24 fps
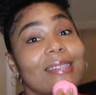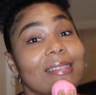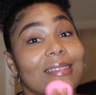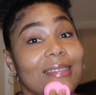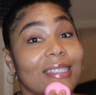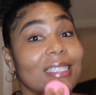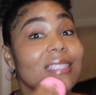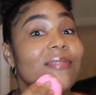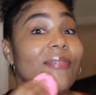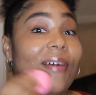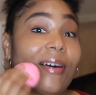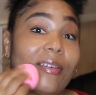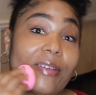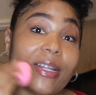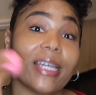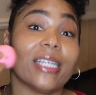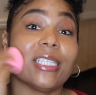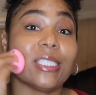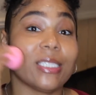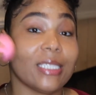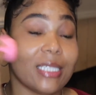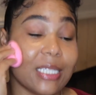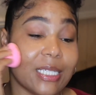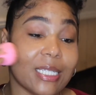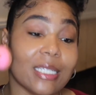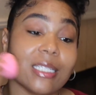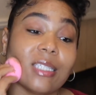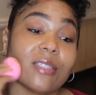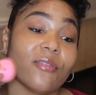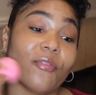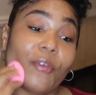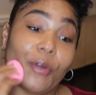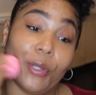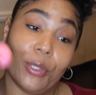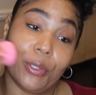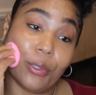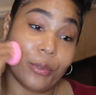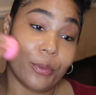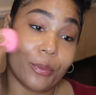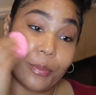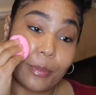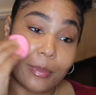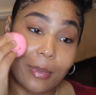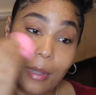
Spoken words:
this foundation is for you.